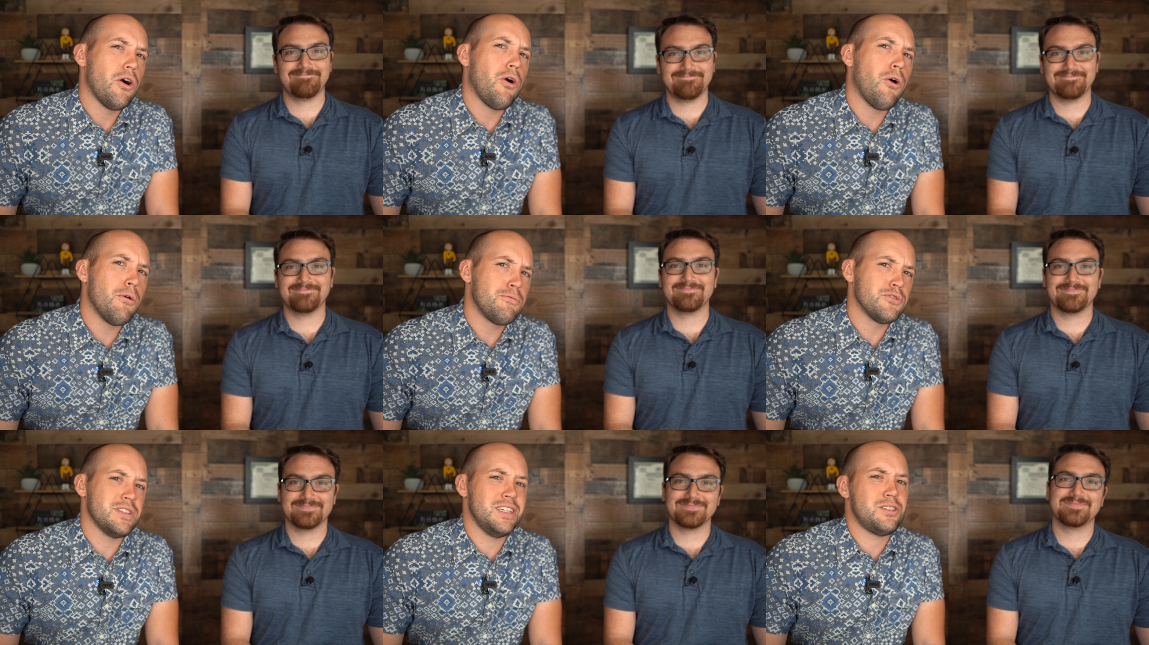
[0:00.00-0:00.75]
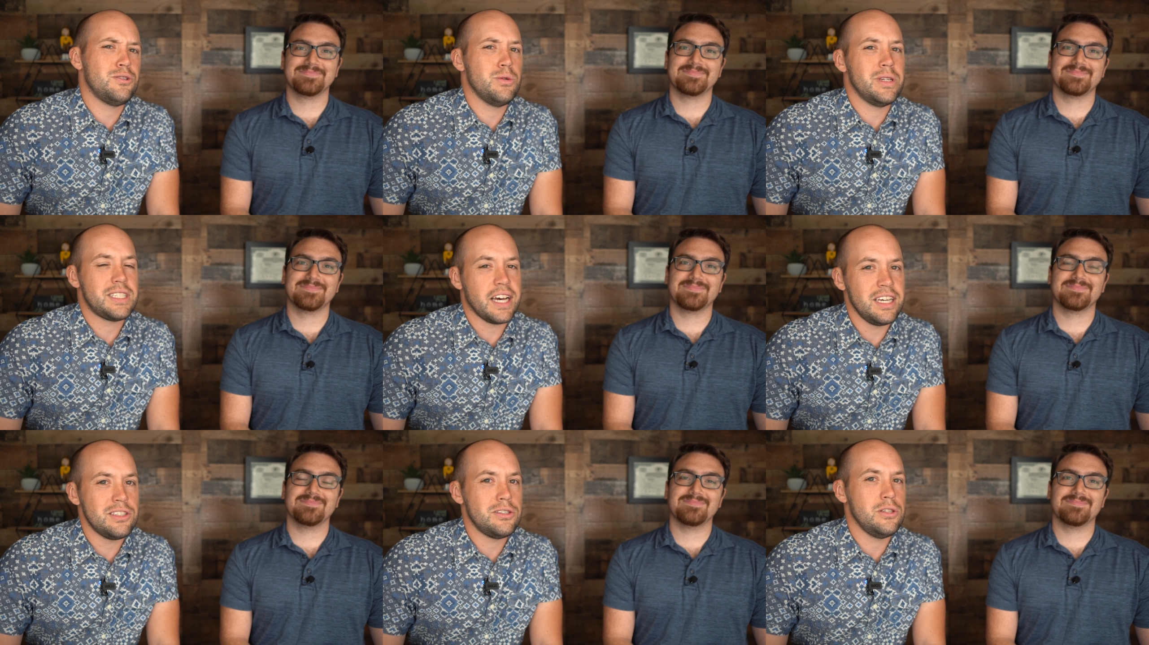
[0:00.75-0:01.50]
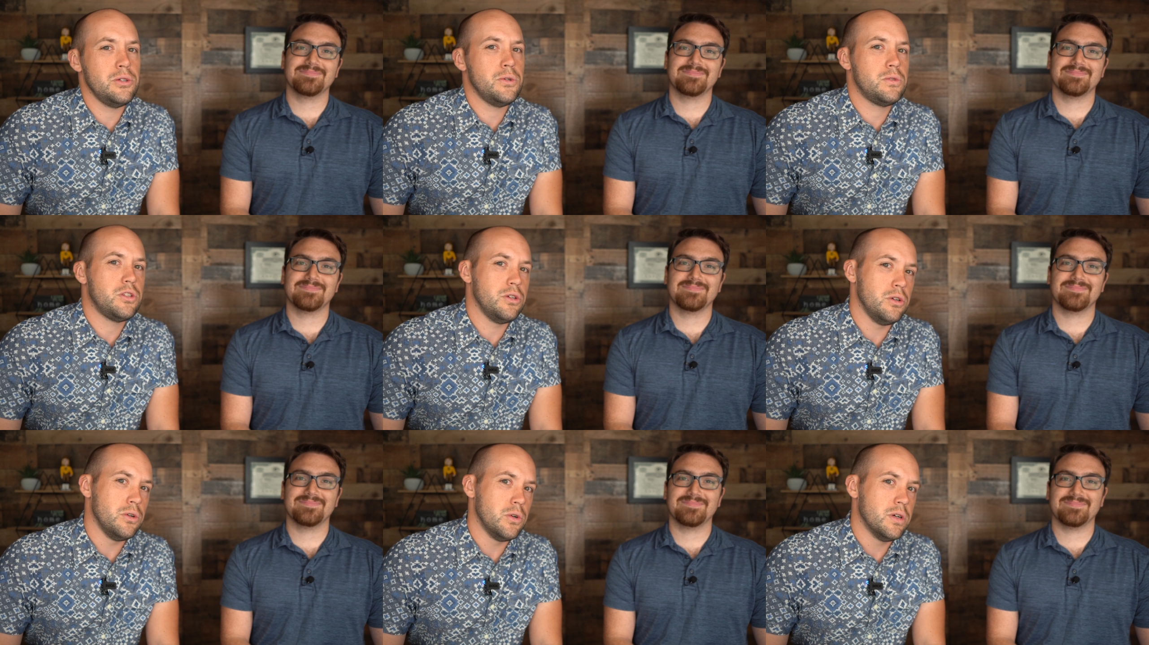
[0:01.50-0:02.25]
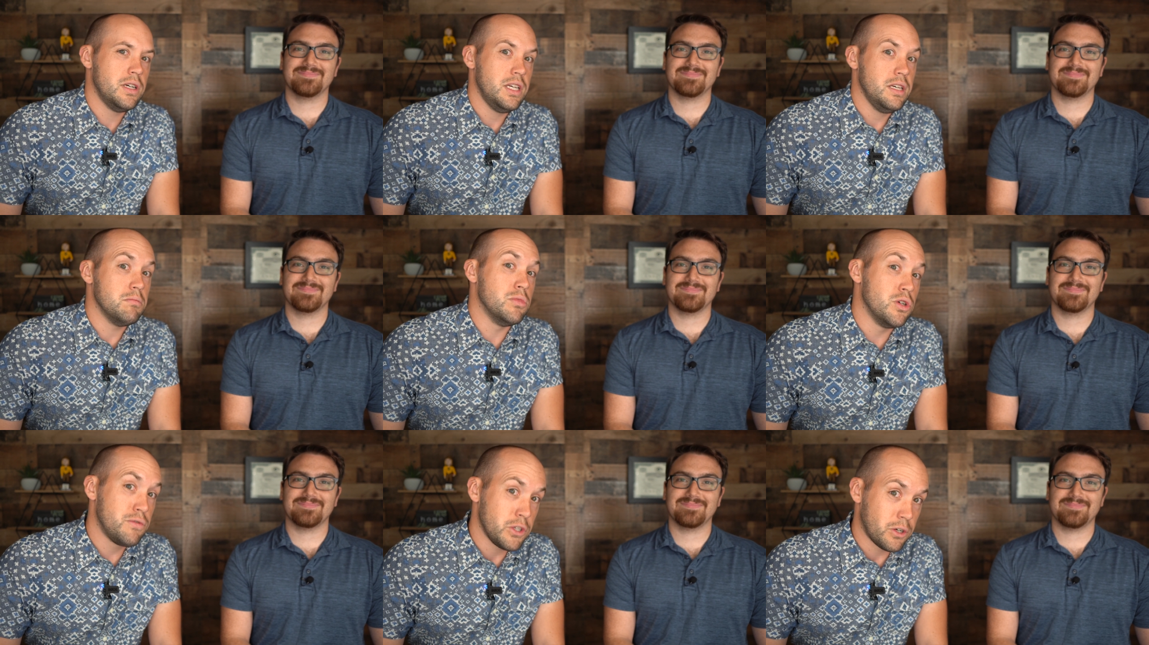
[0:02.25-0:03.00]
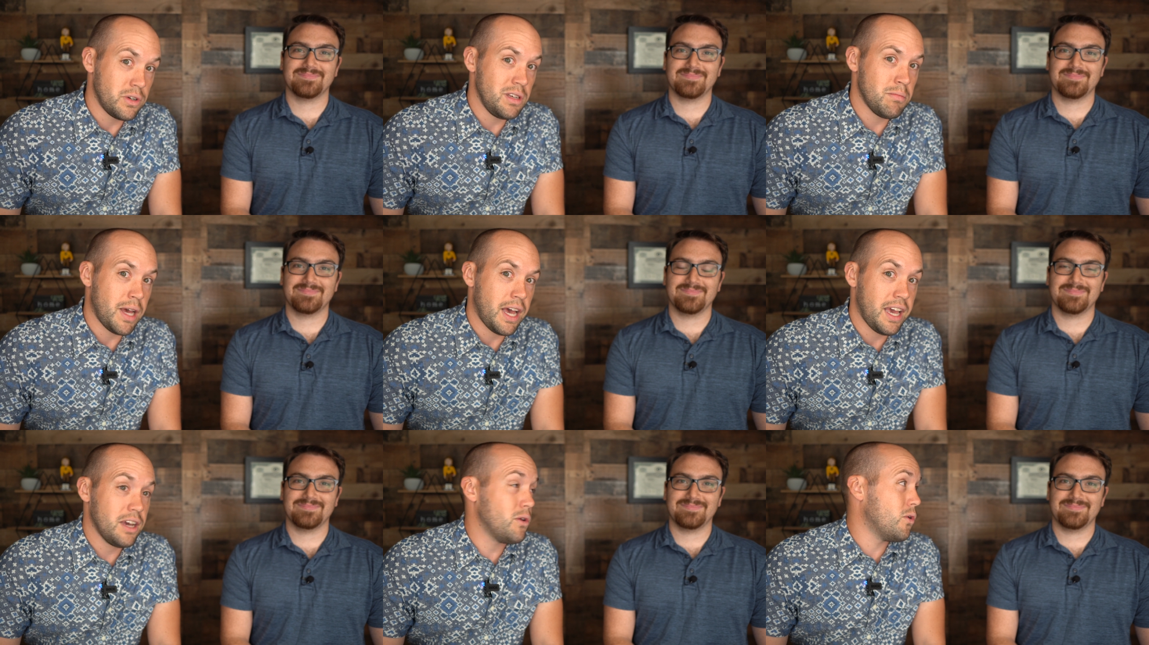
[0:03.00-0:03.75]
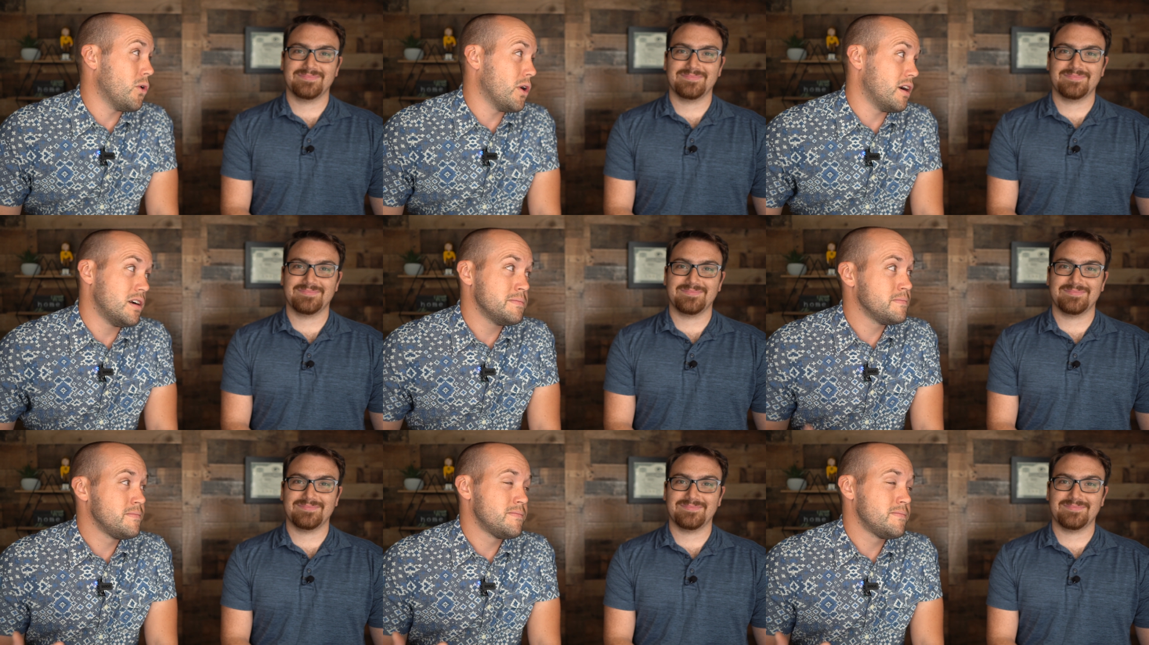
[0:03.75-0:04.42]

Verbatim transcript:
Speaker 1: hopefully to entice you to move to green bay or